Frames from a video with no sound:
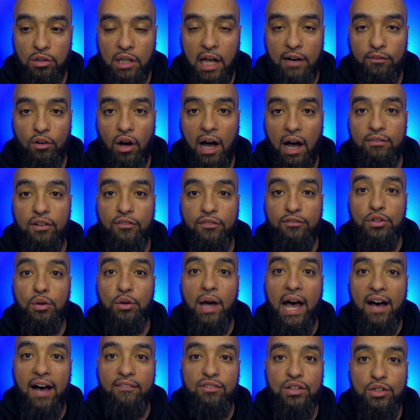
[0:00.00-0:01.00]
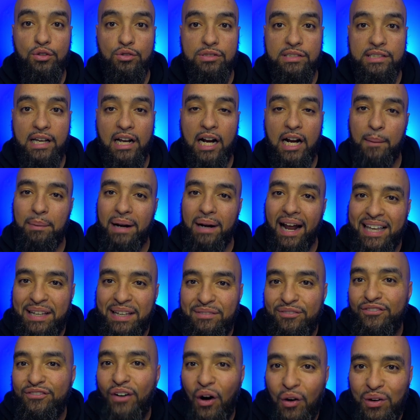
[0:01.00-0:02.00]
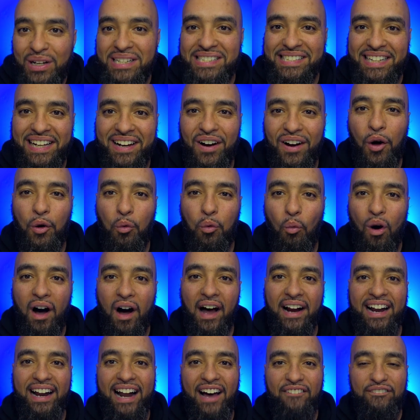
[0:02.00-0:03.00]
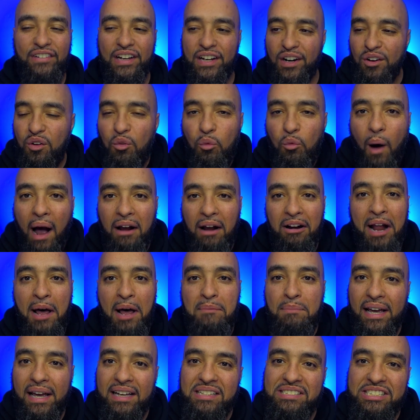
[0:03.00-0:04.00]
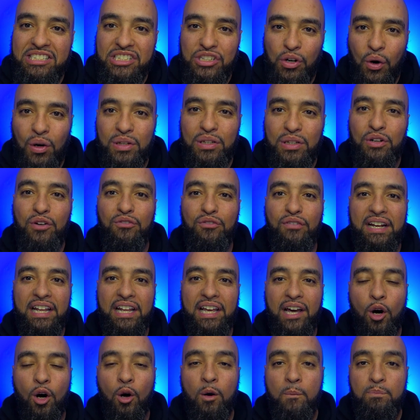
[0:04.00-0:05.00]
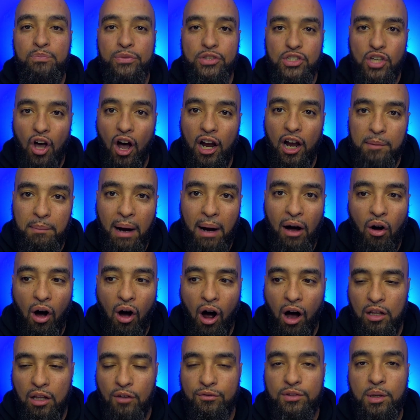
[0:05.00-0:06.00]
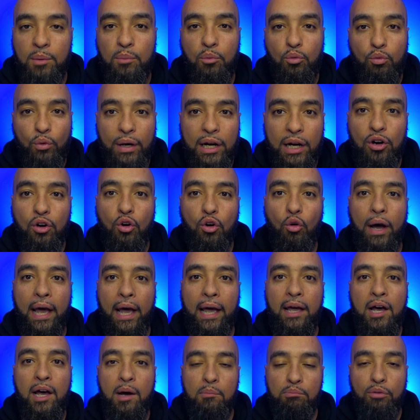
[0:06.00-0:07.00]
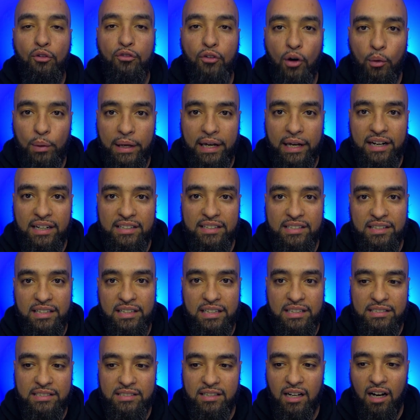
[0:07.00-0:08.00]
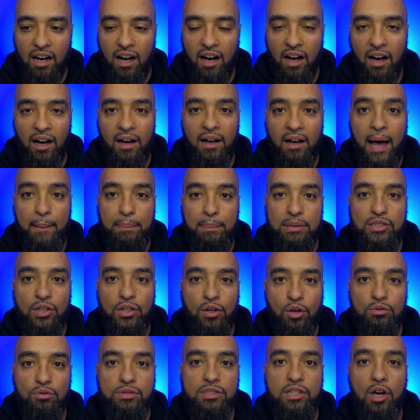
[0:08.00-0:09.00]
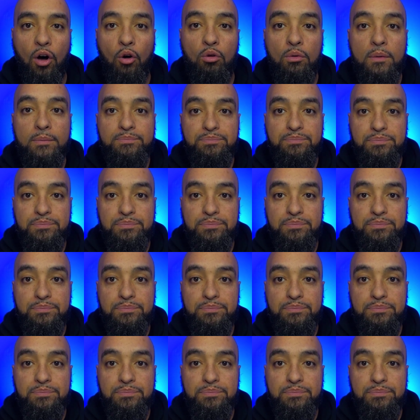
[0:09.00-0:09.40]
level. I have a few avenues set up and I keep focusing on one, and I figure, why don't I make a short little video talking about all of them real quick before we get into these episodes. So